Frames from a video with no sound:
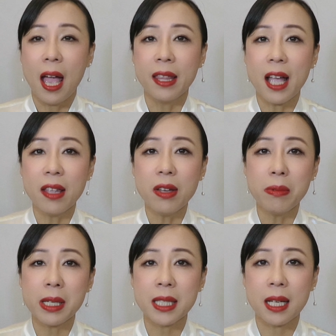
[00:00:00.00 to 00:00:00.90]
And the other
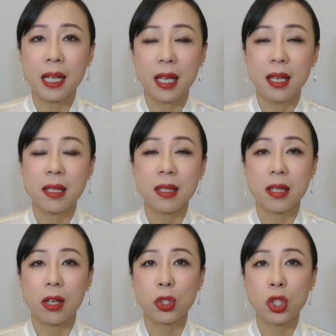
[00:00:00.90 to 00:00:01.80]
reason is
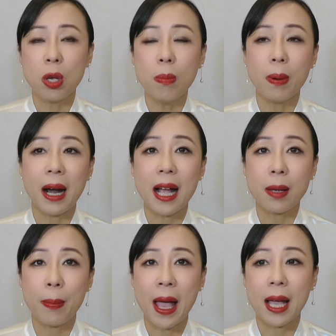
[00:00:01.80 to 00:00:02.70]
the so black
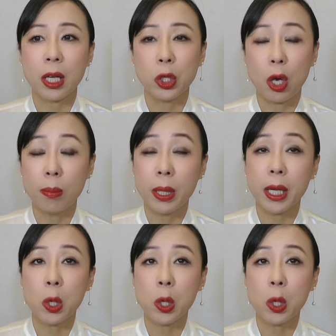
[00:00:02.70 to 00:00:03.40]
bag normally